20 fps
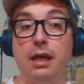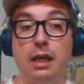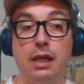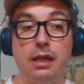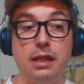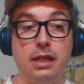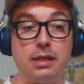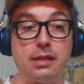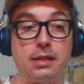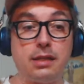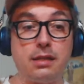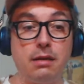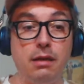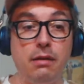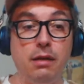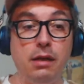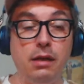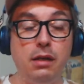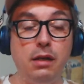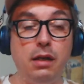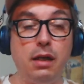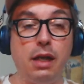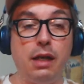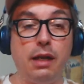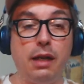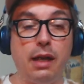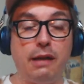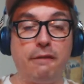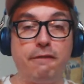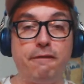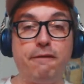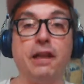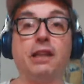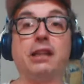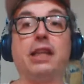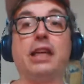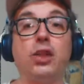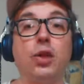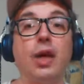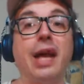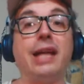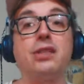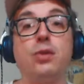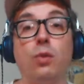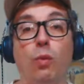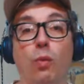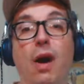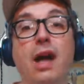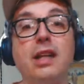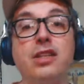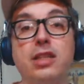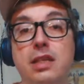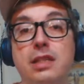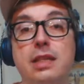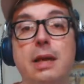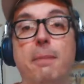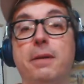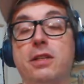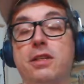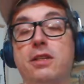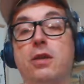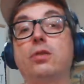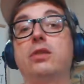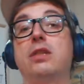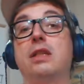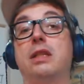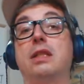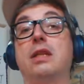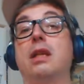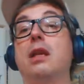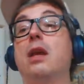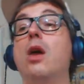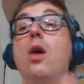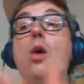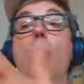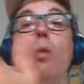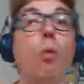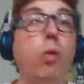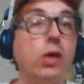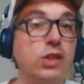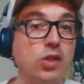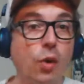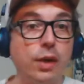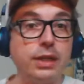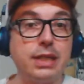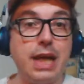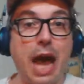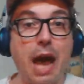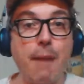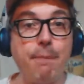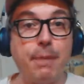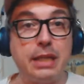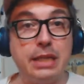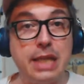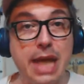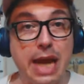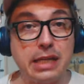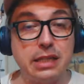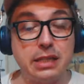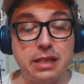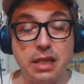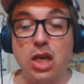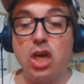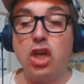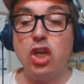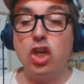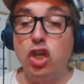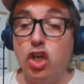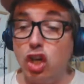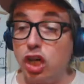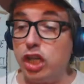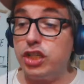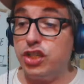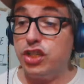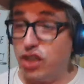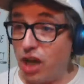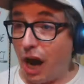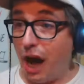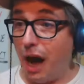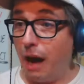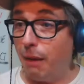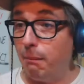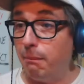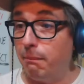It felt like you had to watch this episode to see what's going to happen next. Good job.